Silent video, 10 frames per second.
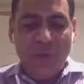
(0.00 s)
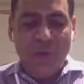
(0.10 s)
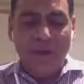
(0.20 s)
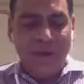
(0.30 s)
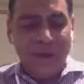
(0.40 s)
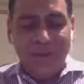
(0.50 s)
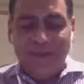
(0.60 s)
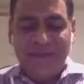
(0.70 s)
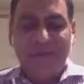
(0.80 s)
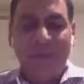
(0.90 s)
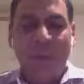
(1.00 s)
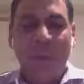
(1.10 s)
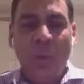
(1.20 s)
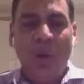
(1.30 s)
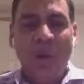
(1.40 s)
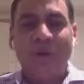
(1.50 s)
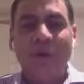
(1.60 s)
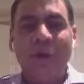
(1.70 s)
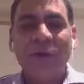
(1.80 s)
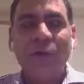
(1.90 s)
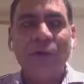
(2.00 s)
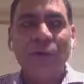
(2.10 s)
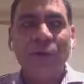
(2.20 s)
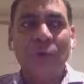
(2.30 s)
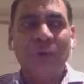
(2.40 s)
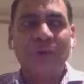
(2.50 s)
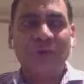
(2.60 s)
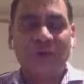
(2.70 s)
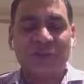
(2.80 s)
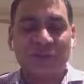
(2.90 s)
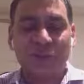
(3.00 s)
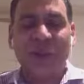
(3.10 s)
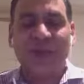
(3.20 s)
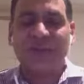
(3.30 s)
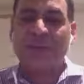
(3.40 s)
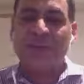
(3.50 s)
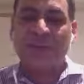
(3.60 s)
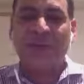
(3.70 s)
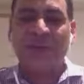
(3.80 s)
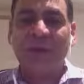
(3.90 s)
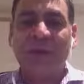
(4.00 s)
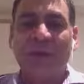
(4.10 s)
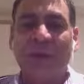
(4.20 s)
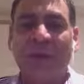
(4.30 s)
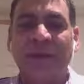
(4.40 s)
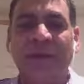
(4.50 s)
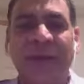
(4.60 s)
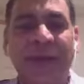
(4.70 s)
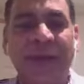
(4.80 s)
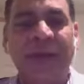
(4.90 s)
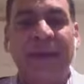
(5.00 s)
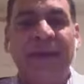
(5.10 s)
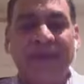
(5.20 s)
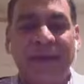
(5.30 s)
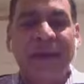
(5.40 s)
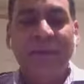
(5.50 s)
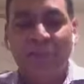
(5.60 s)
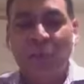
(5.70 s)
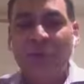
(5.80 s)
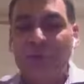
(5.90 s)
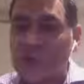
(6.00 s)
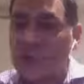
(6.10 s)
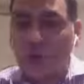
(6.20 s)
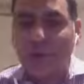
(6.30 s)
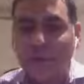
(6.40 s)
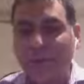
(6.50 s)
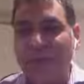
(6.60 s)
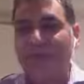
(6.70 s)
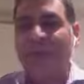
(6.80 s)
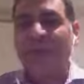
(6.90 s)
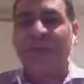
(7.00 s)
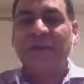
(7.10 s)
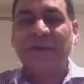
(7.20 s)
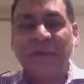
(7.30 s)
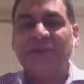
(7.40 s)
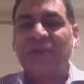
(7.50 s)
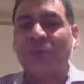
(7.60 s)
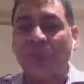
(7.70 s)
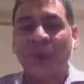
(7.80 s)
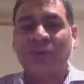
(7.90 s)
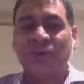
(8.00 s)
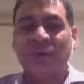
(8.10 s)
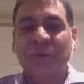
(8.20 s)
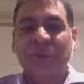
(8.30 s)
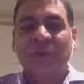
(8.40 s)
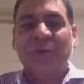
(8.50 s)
I tell my team, why are you going to stress when you come in the morning that, hey, did I put the toilet paper in the patient washroom?